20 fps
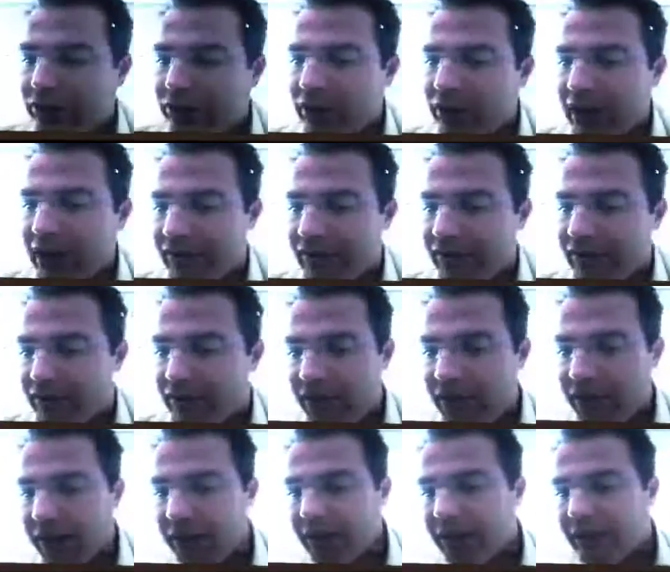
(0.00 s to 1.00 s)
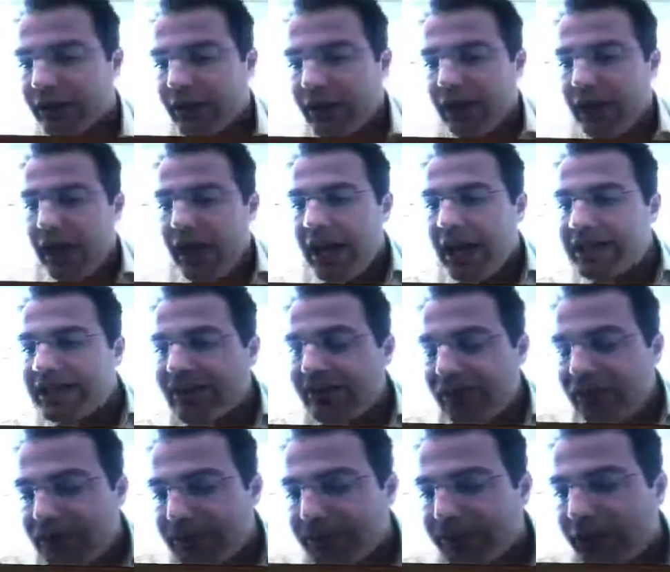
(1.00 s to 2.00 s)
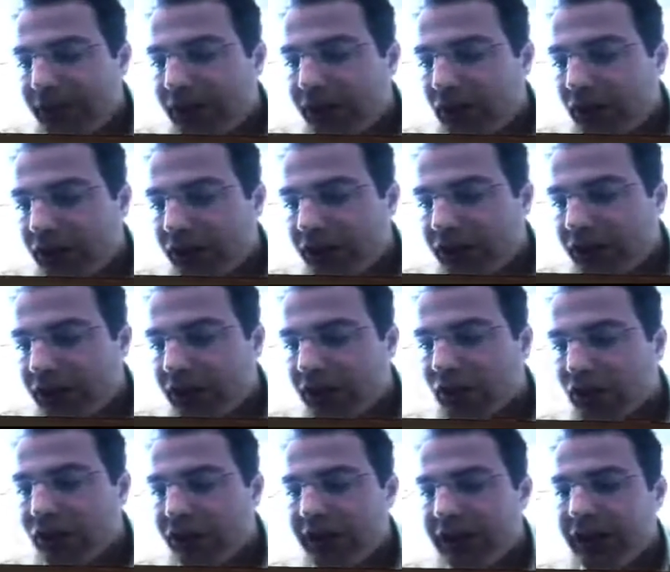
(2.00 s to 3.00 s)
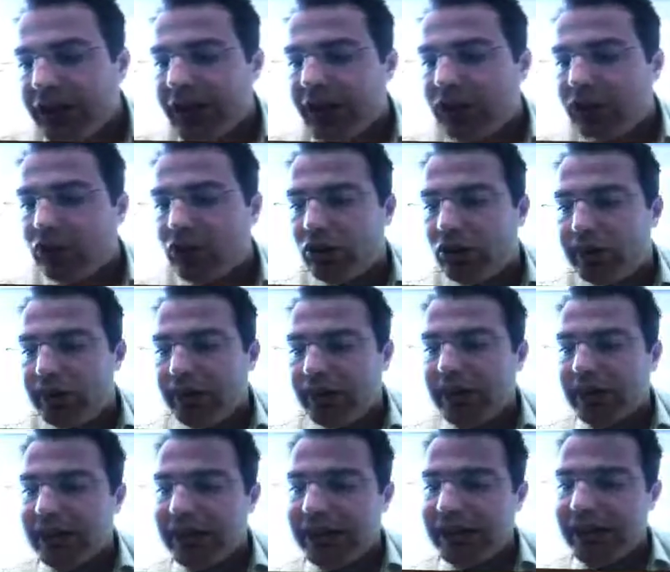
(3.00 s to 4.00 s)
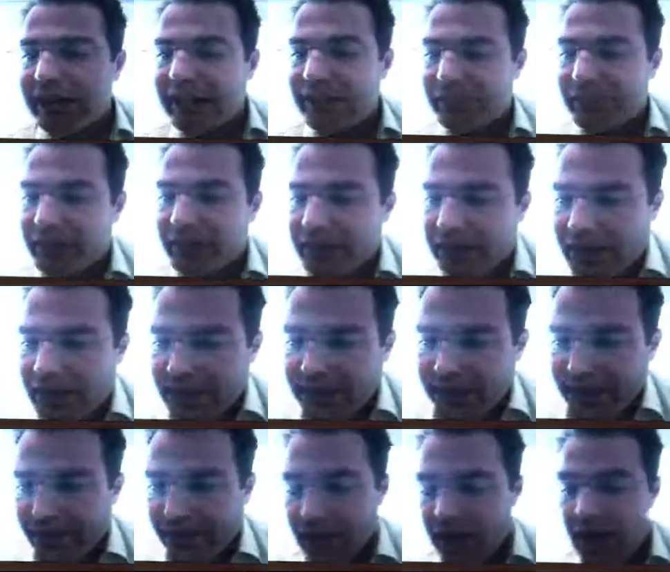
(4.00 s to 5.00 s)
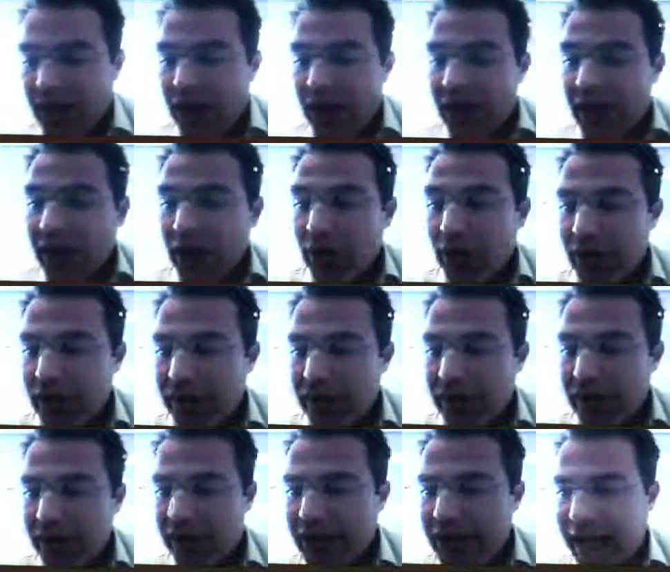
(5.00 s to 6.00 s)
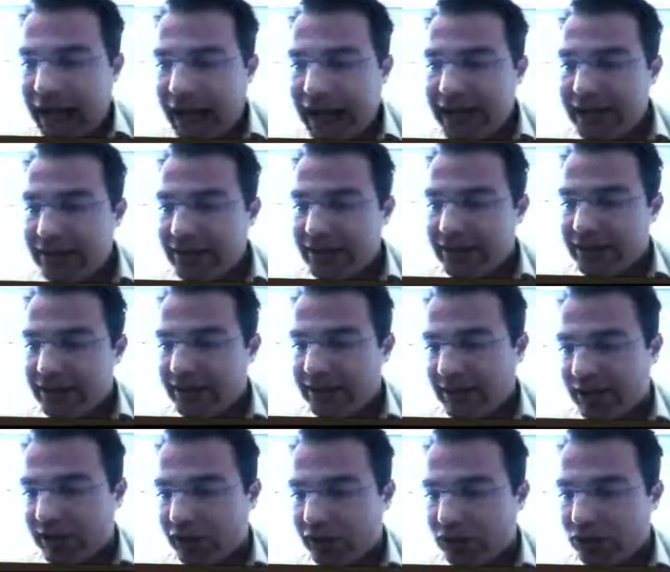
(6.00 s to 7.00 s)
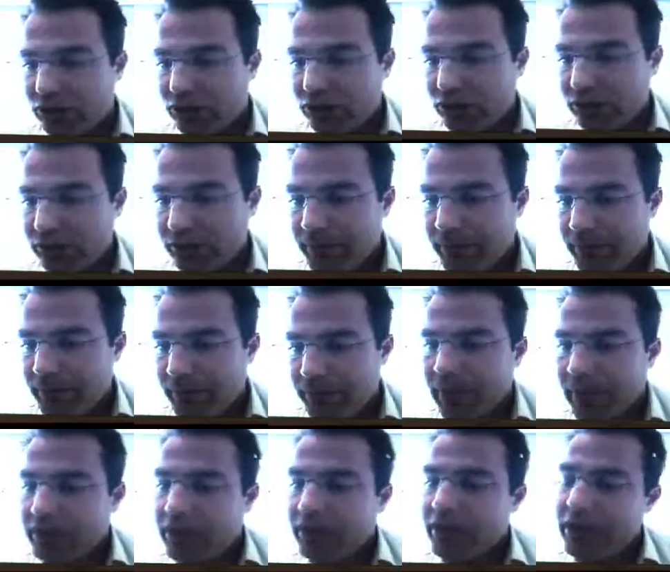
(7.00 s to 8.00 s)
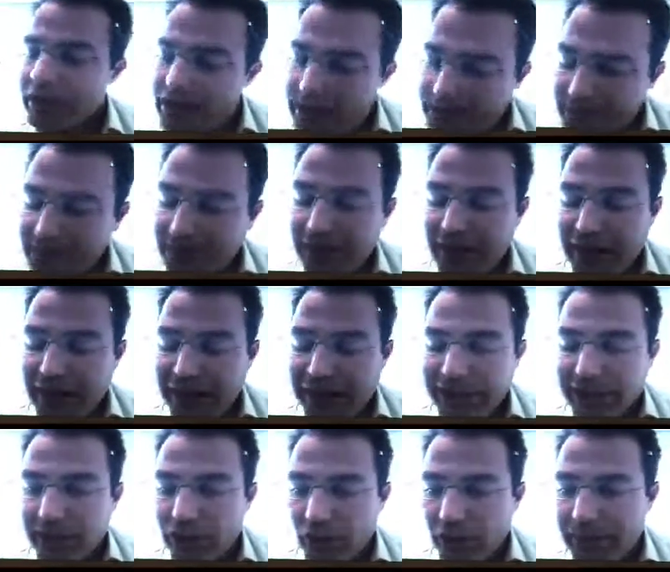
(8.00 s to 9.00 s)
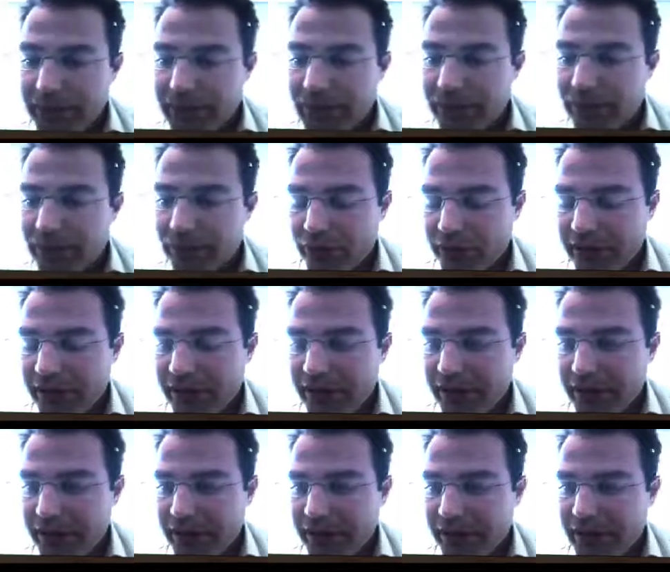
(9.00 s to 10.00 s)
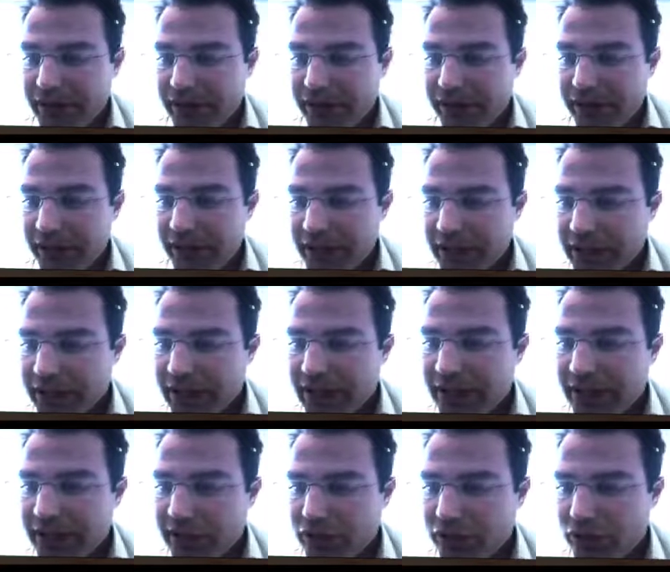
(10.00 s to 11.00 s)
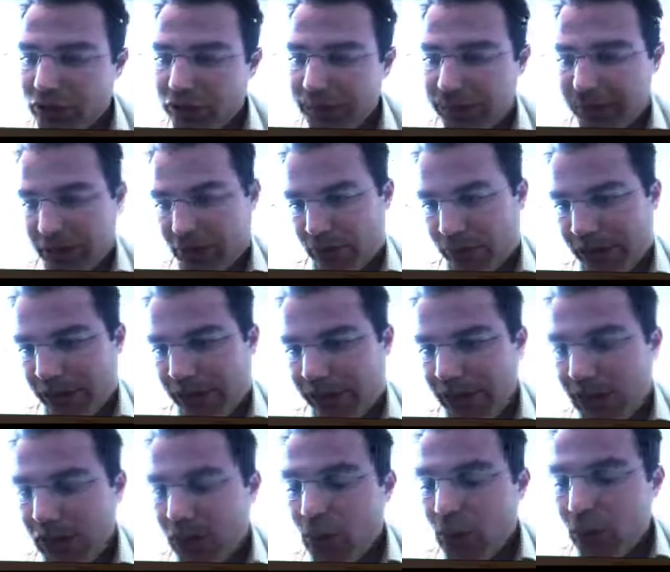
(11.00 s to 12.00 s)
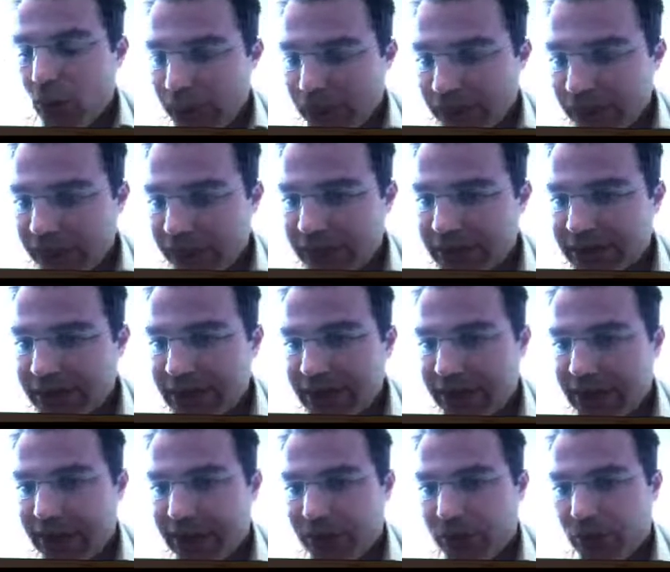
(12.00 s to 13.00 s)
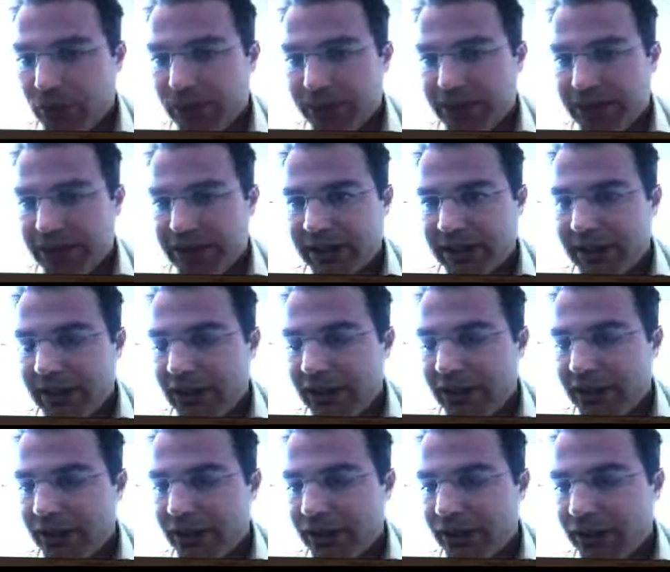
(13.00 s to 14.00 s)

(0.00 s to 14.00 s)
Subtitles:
new government has a first priority to green economy and green entrepreneurship. However, the ICT sector is very dominant for young entrepreneurs in Greece and in Europe as well. One of the startup companies that I have